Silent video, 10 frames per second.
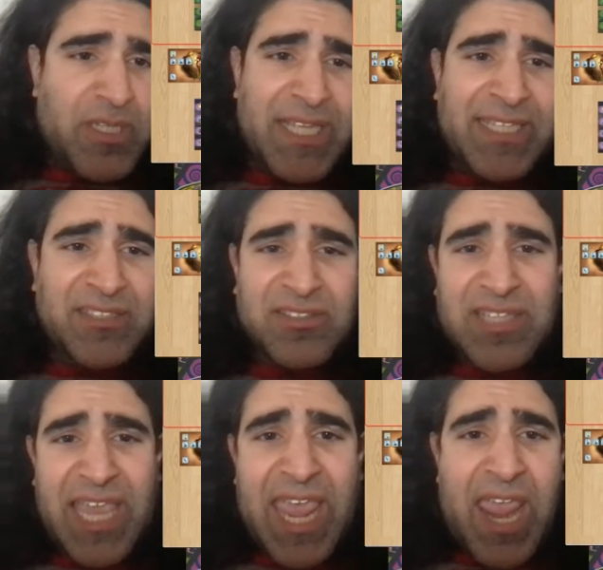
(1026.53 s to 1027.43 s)
It's
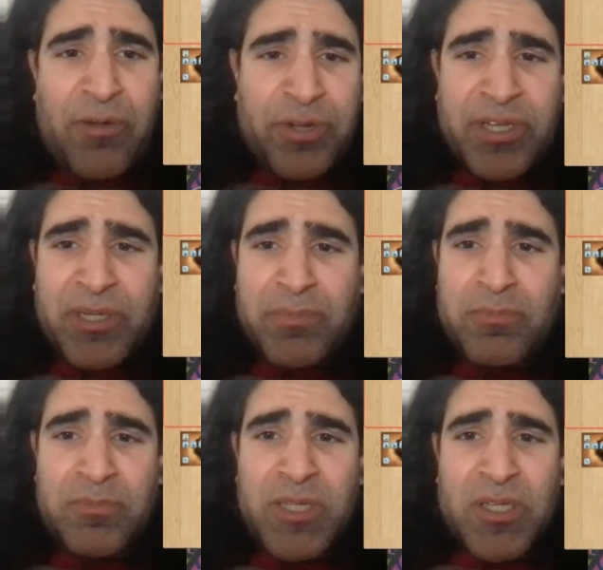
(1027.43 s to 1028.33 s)
area
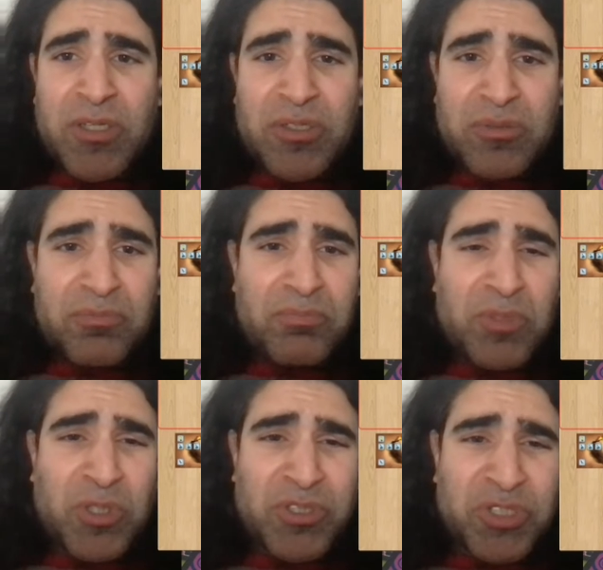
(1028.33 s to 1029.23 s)

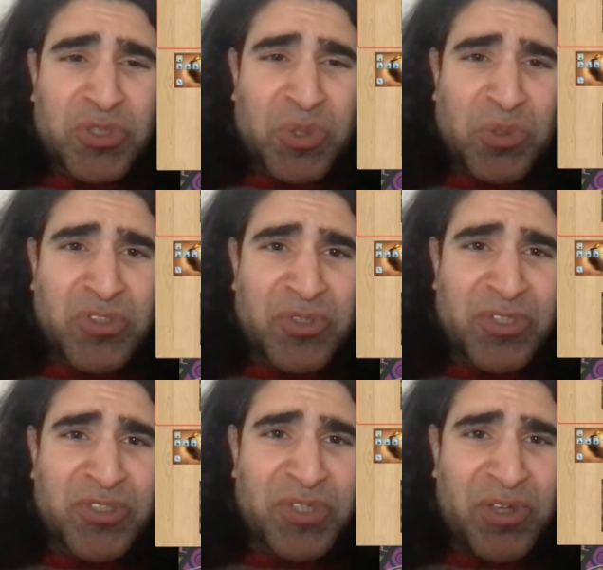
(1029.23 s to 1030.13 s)
control,
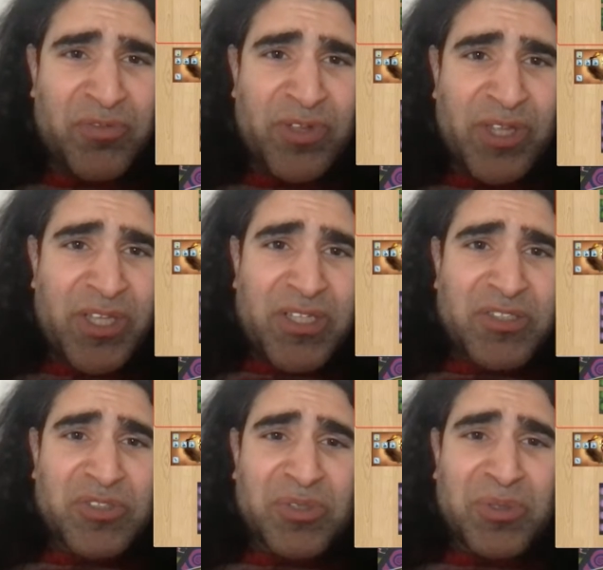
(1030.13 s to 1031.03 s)
sort of.
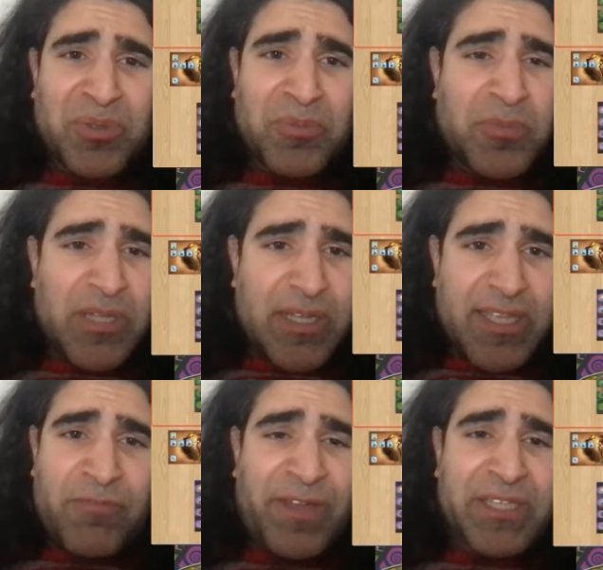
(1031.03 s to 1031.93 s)
So
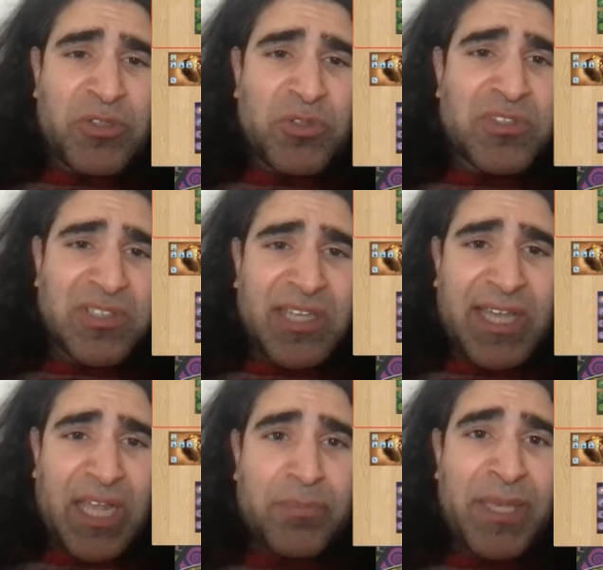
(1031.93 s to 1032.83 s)
if I use
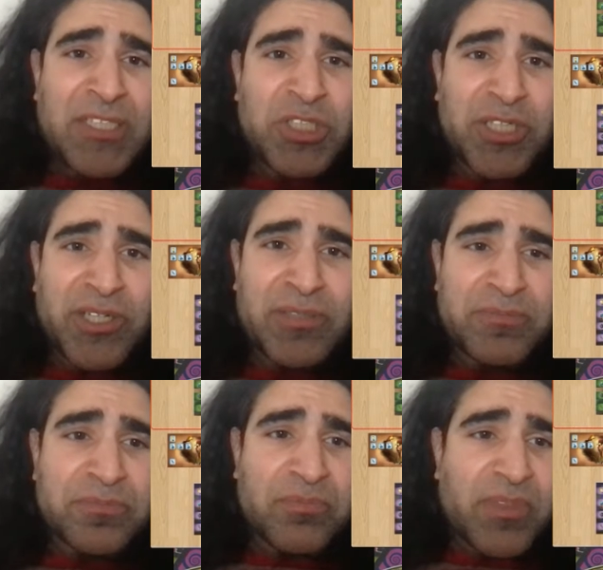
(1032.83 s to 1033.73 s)
Hypatia,
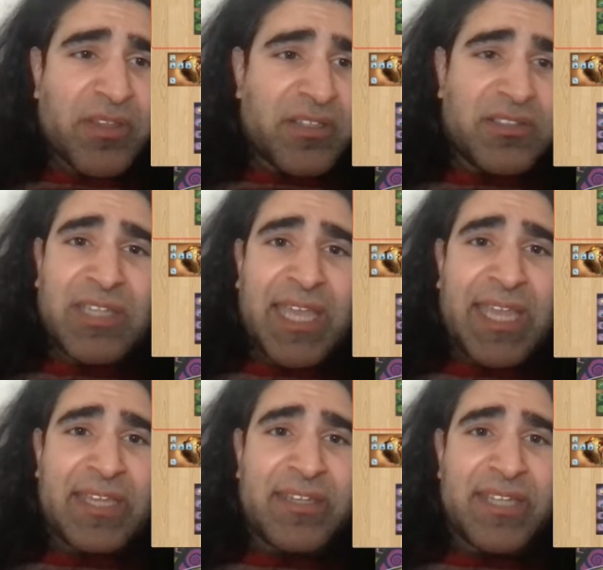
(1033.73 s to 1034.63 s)

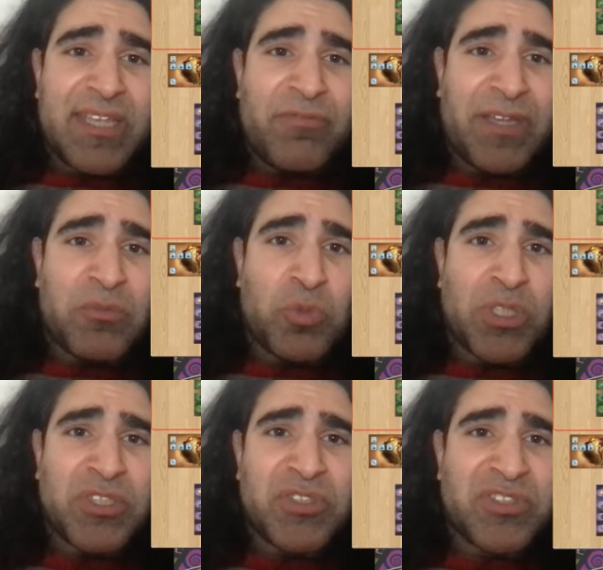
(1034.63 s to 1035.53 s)
then if I were
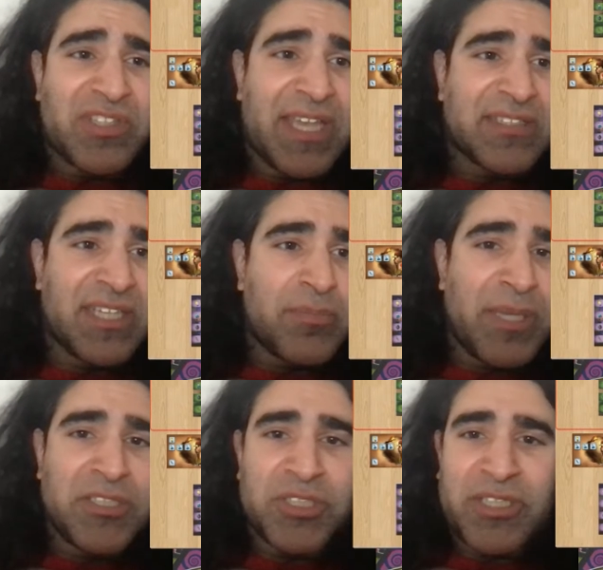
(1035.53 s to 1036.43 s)
to select
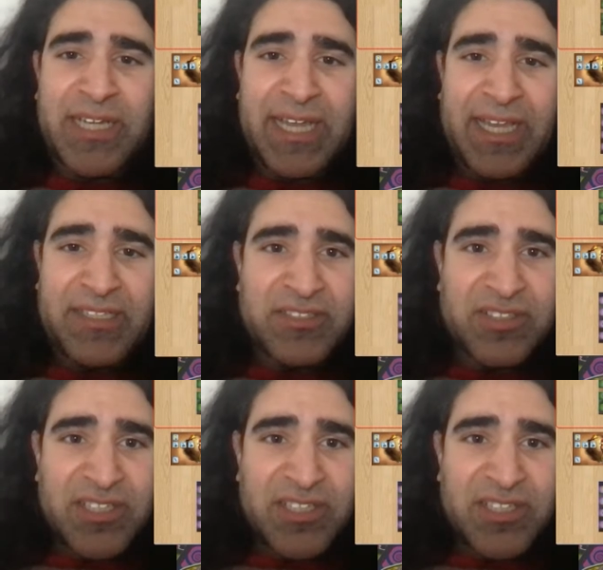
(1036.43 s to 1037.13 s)
Hypatia and